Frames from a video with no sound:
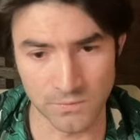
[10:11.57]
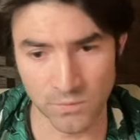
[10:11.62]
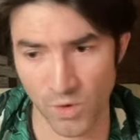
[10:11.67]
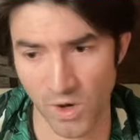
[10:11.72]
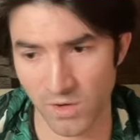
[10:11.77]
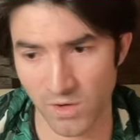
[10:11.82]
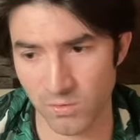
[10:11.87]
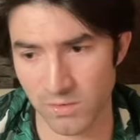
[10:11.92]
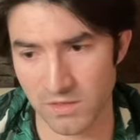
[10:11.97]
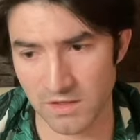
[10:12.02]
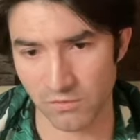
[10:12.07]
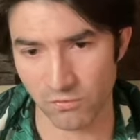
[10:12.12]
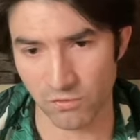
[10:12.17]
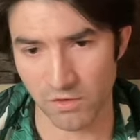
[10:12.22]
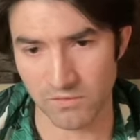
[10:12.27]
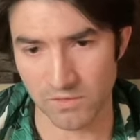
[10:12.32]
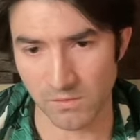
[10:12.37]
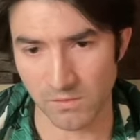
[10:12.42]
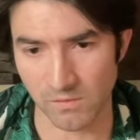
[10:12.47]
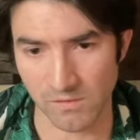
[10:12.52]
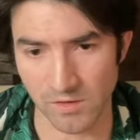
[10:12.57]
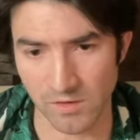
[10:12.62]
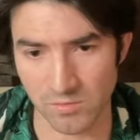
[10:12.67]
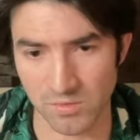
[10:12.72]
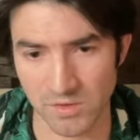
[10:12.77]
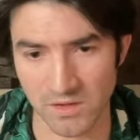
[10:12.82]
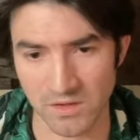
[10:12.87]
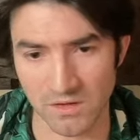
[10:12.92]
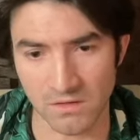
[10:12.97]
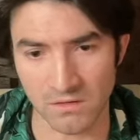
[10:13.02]
Where do we think revenue is going to
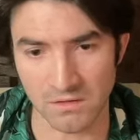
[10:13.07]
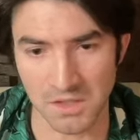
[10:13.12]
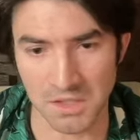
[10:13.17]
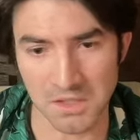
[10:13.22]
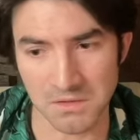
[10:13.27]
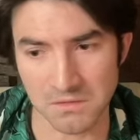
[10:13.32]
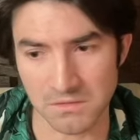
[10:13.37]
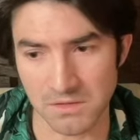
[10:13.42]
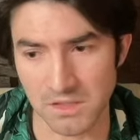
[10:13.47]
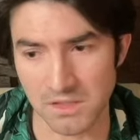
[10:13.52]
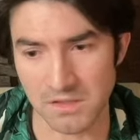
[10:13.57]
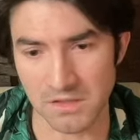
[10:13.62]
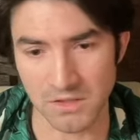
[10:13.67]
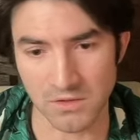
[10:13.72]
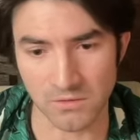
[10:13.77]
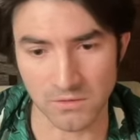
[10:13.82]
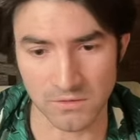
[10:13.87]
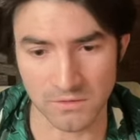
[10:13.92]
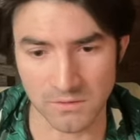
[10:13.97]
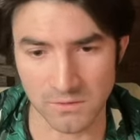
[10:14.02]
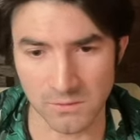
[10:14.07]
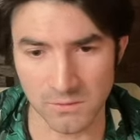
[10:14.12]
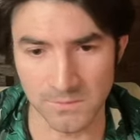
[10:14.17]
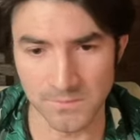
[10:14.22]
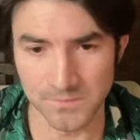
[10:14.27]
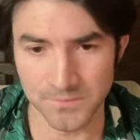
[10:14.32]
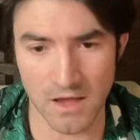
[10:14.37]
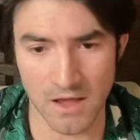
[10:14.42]
be in, in a year or two?